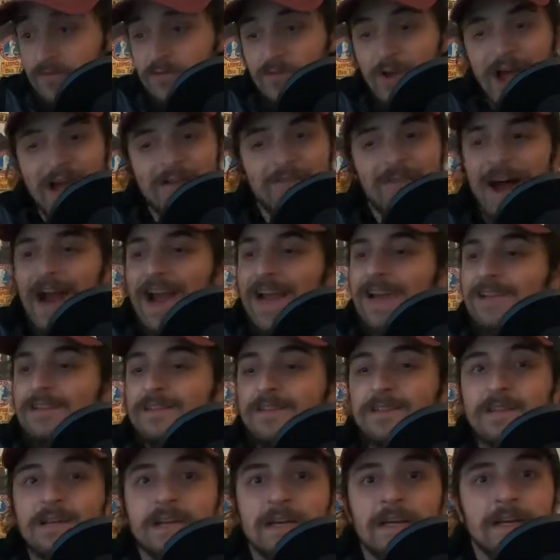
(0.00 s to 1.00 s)
So I've
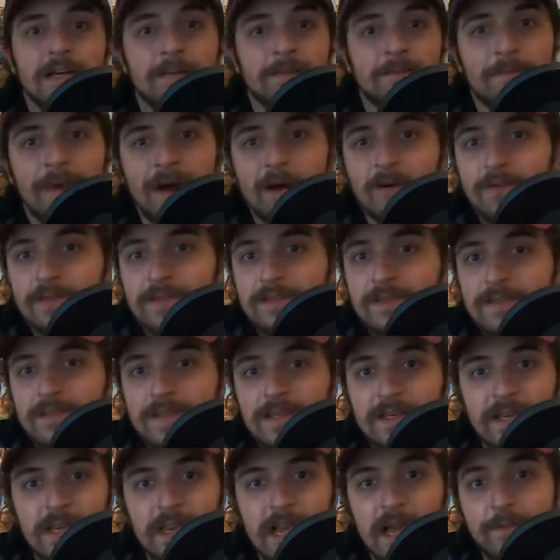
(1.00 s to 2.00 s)
hiked mountains
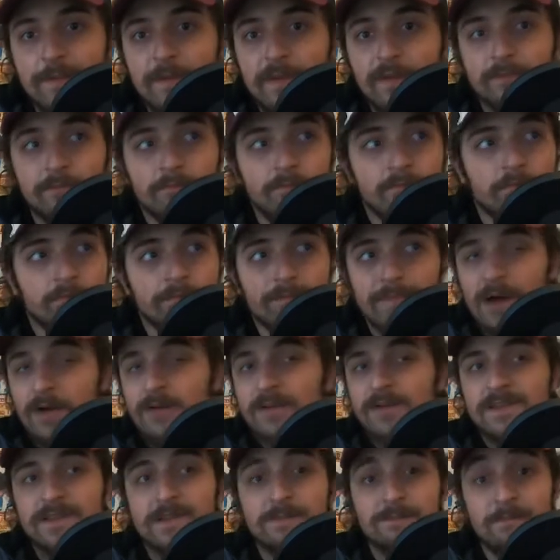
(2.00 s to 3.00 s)
and climbed
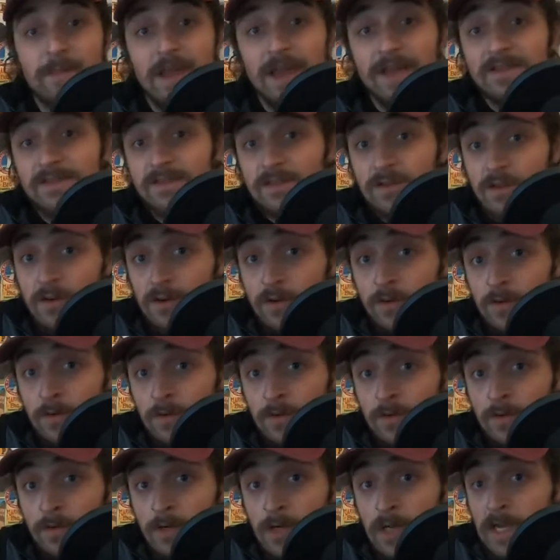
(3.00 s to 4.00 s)
mountains in
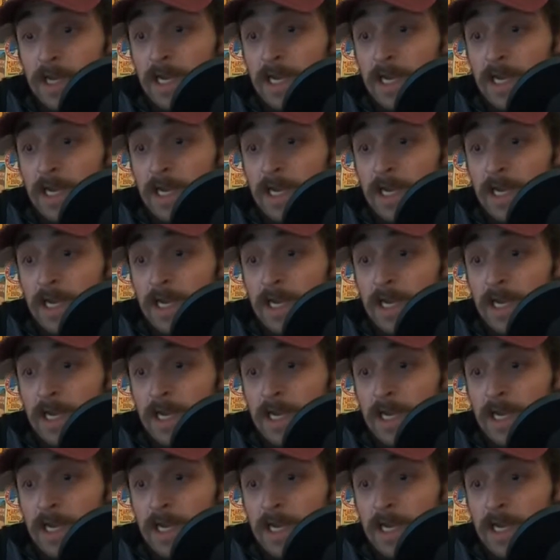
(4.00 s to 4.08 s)
Mexico.